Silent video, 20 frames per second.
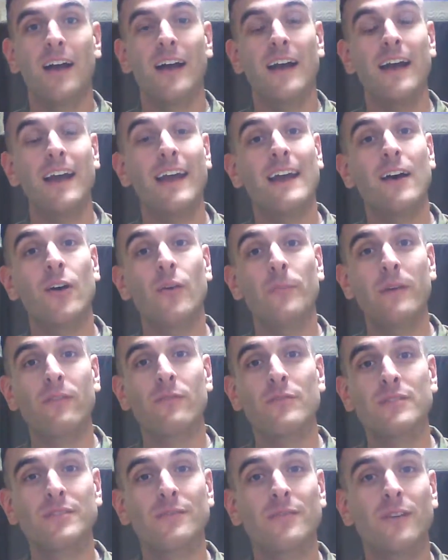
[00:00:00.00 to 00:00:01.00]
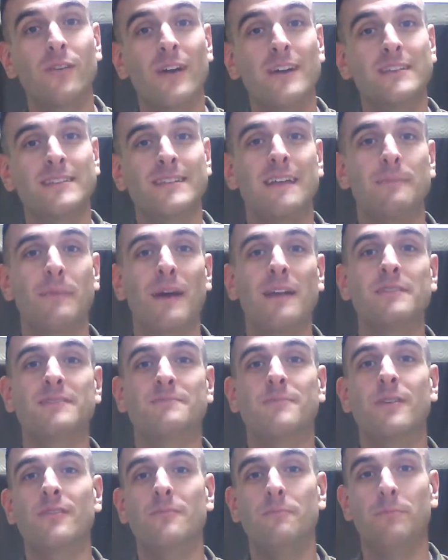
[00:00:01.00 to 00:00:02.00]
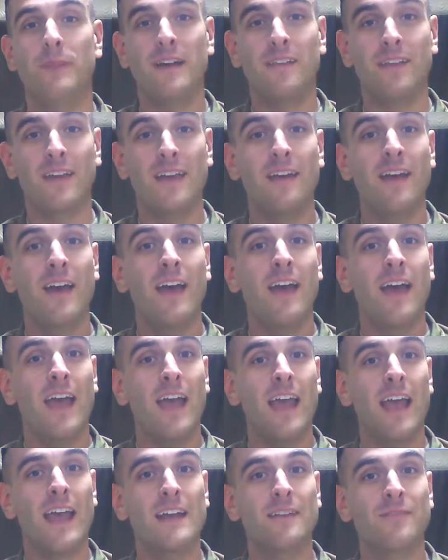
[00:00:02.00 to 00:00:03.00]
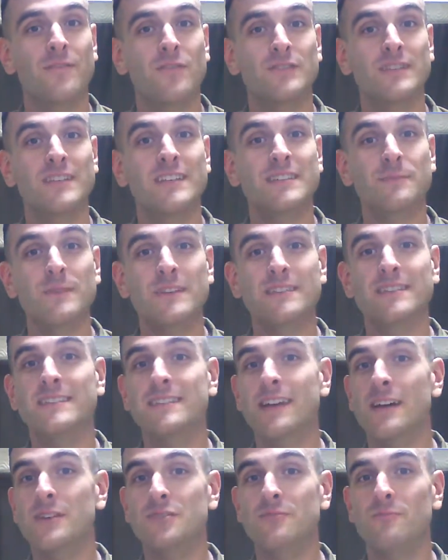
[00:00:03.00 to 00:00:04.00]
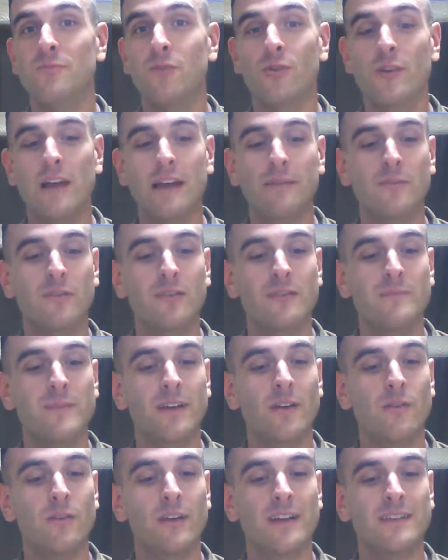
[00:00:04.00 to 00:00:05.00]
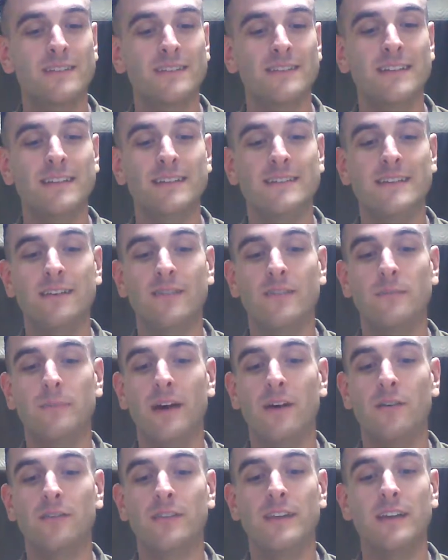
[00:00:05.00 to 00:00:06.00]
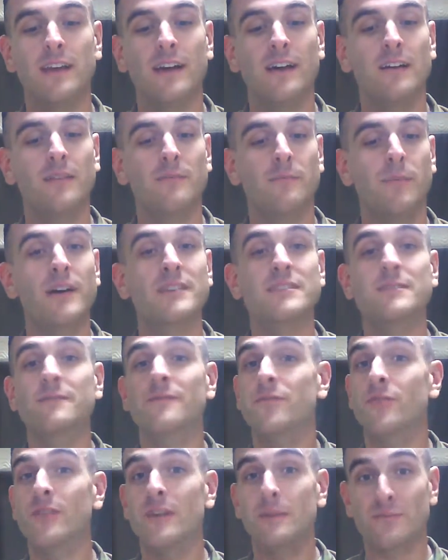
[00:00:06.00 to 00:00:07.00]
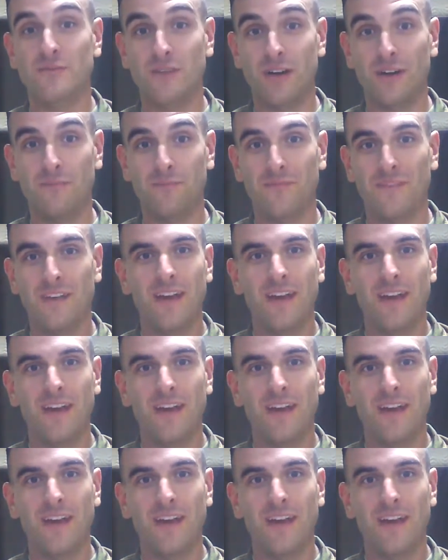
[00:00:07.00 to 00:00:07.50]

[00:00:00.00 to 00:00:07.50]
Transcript: Hey, I hope everyone's doing alright today. My name is Martin Bentley, and for this week's discussion board, I'm going to be going into detail about the Boston Freedom Trail.